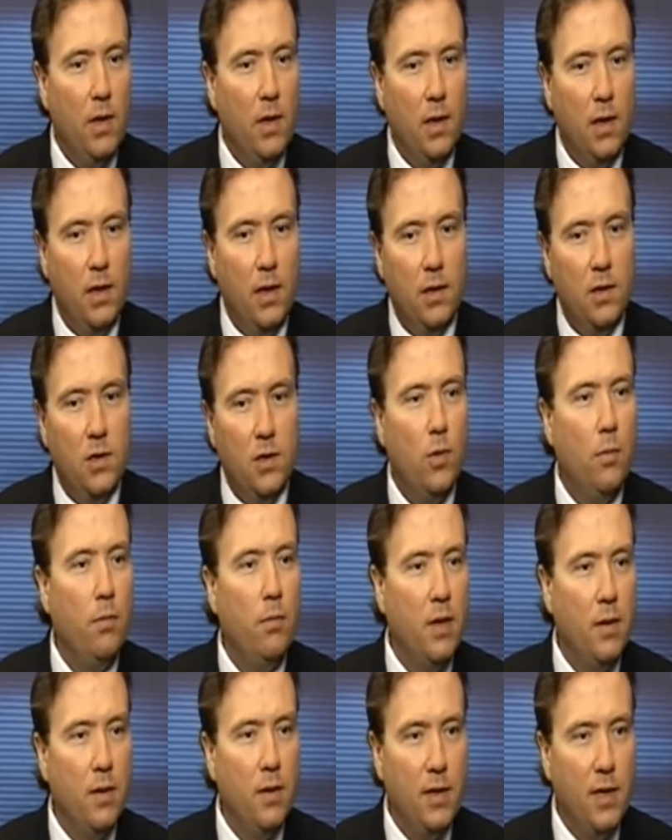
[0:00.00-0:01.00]
uh, to a
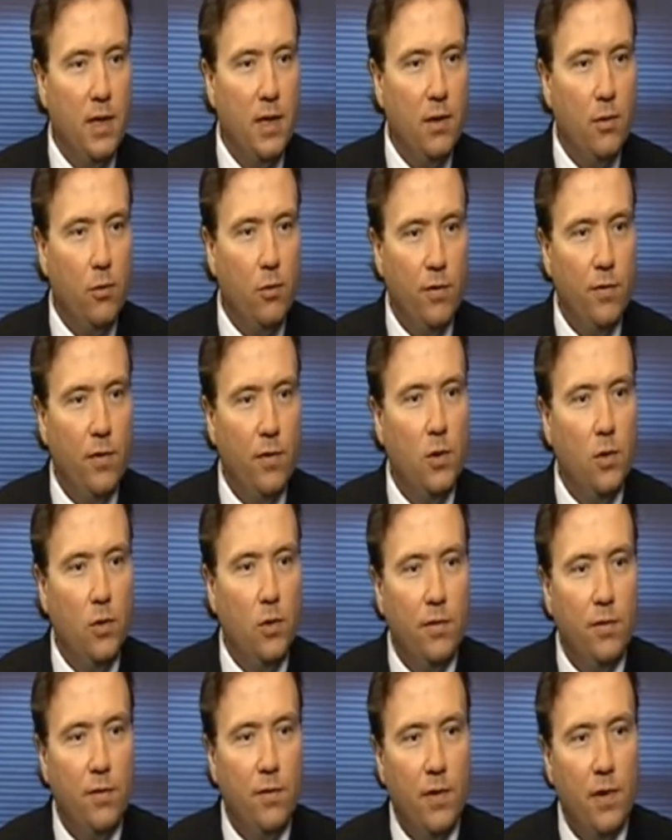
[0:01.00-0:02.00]
monthly review
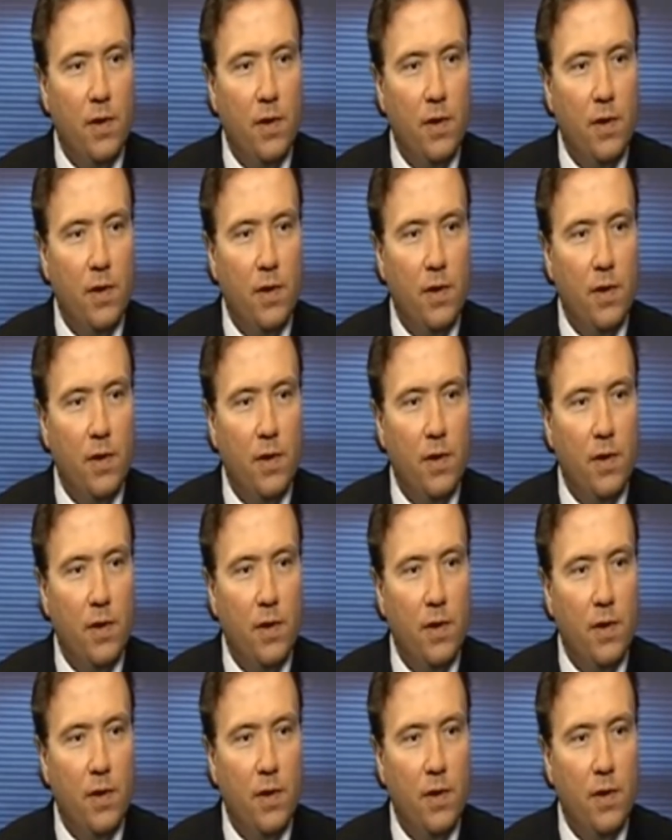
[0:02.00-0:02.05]
of,